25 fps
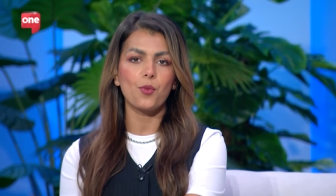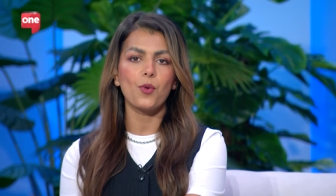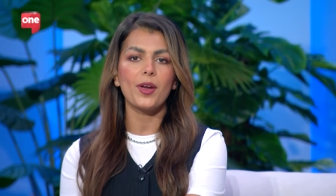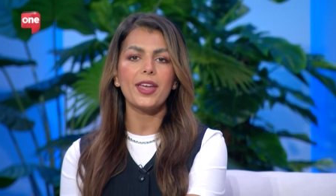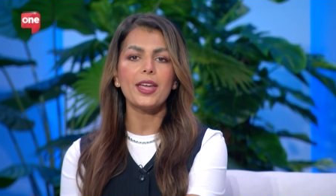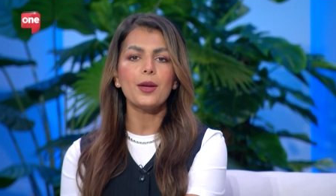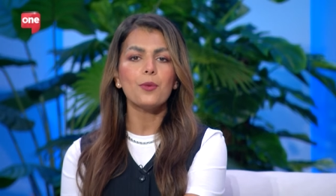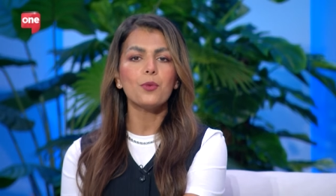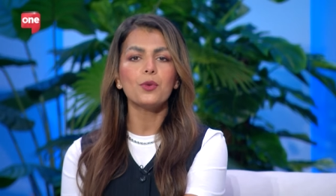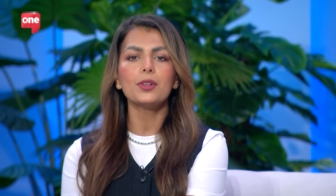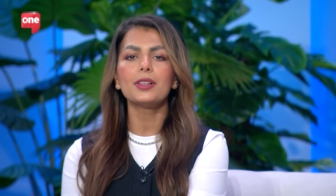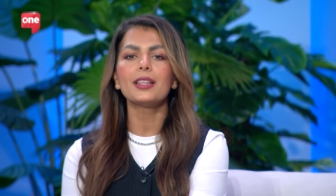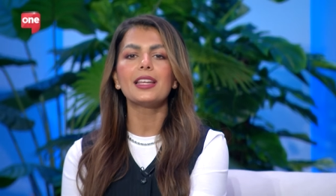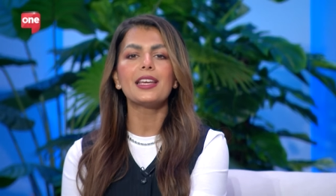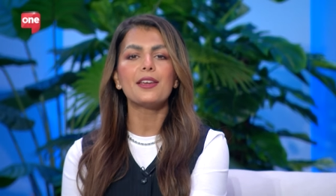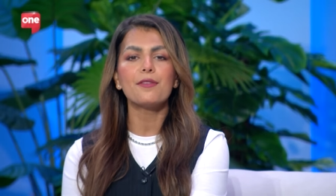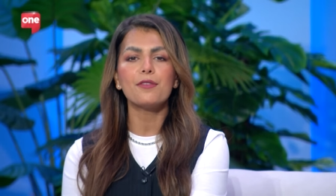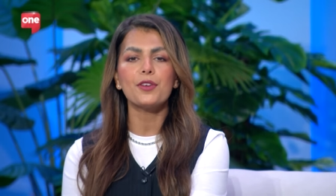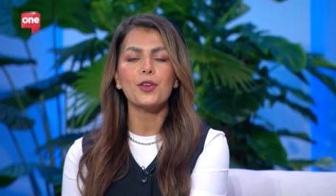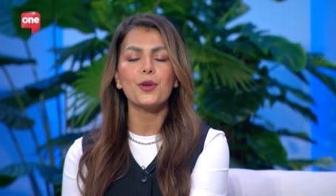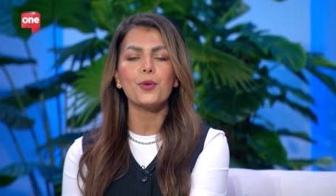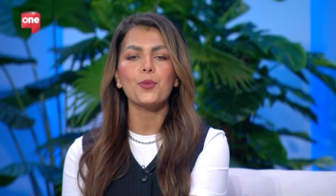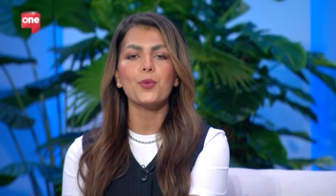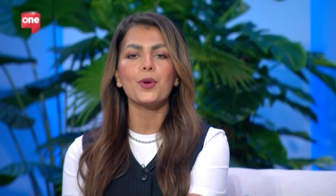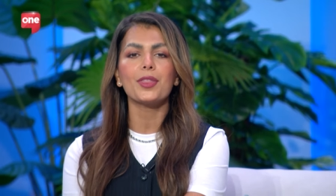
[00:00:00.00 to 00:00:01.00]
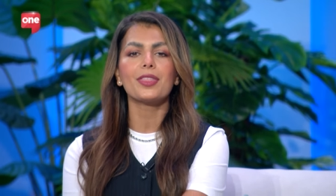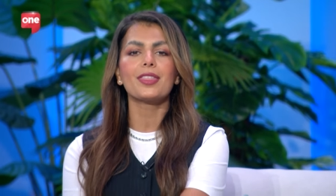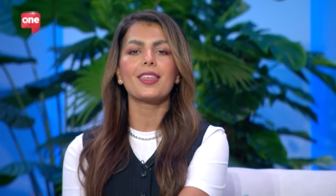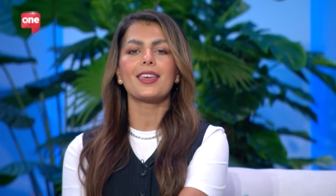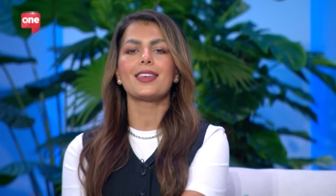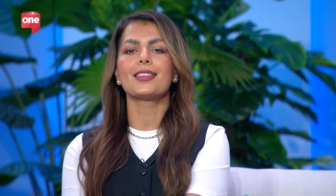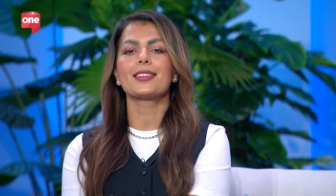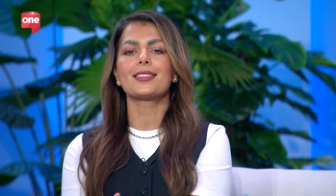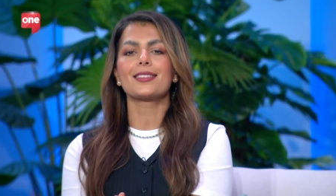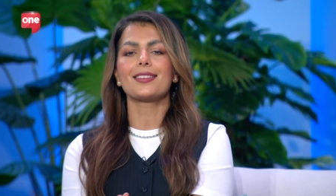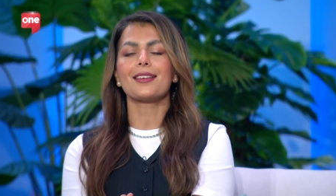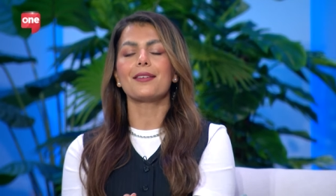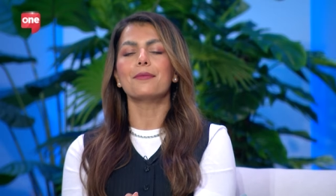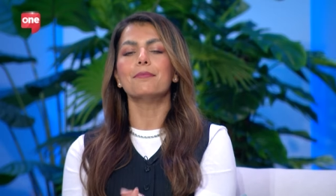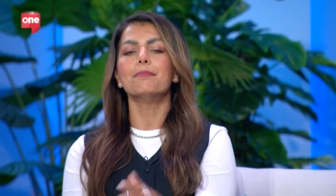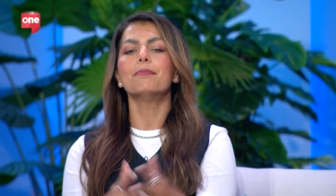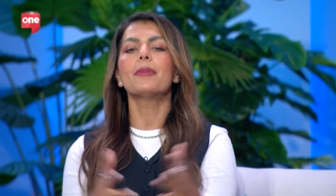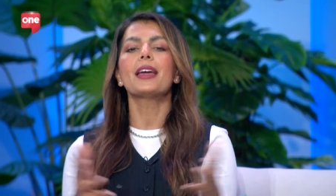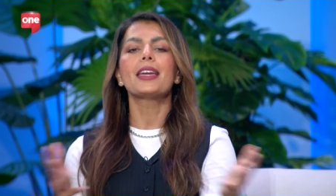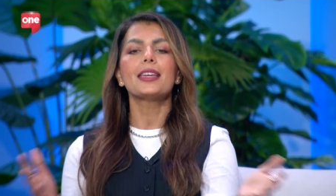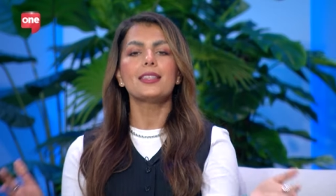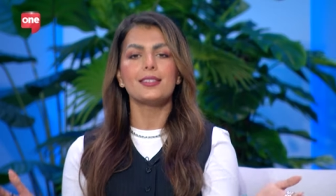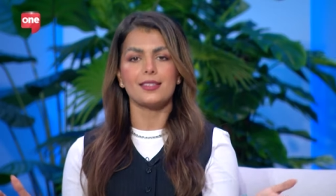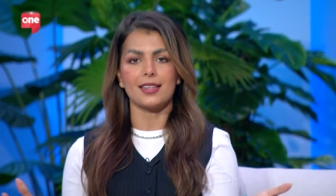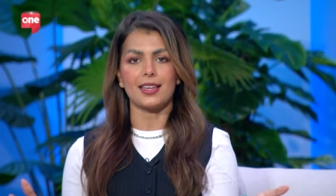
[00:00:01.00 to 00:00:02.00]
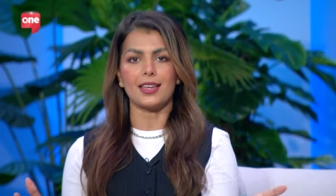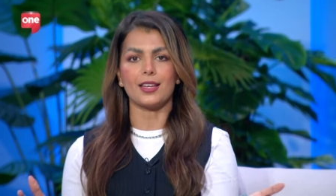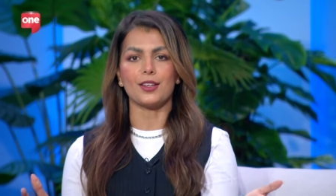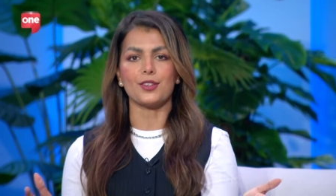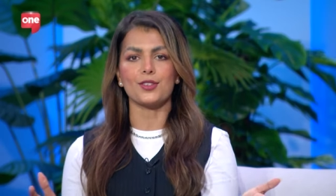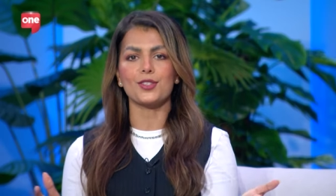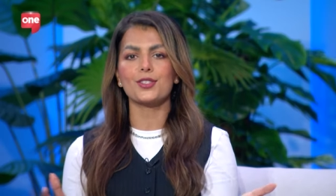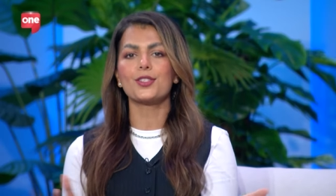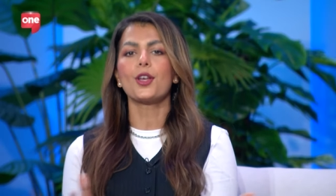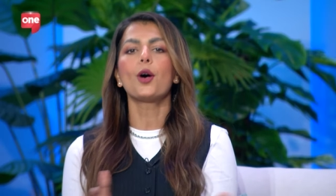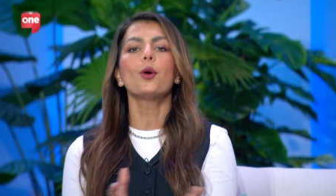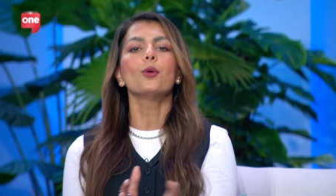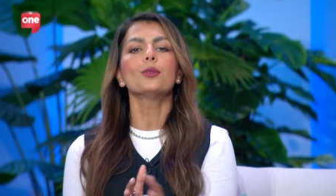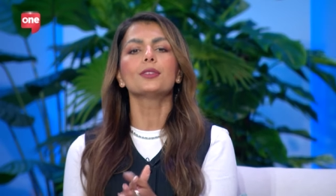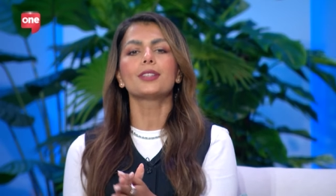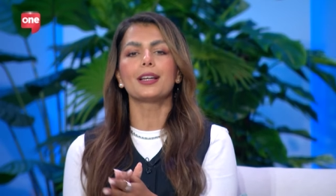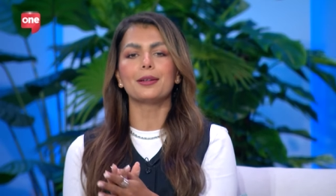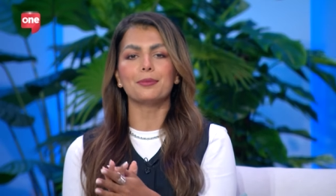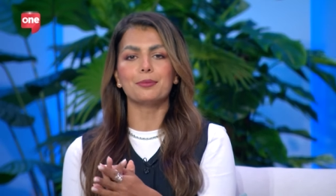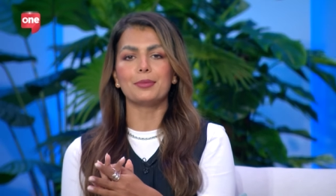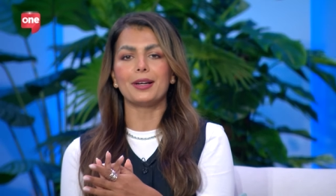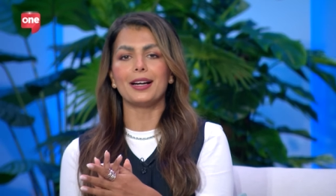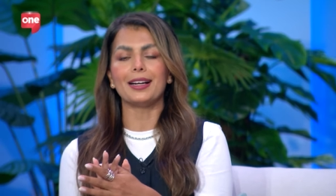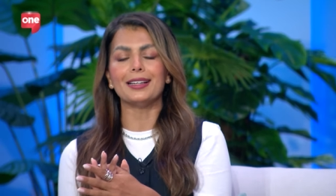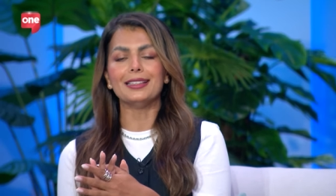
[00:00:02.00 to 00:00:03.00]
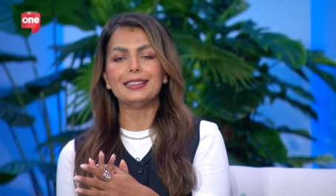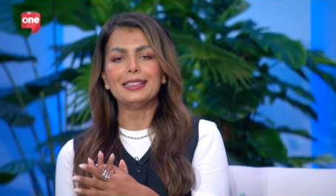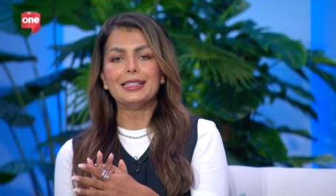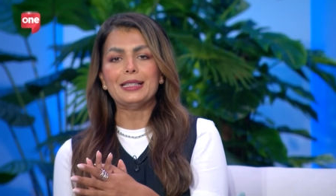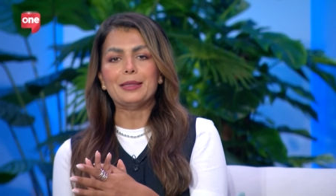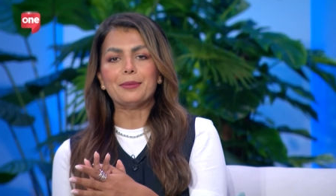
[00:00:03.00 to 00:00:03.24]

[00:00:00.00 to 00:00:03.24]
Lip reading: we will leave you with this amazing soul number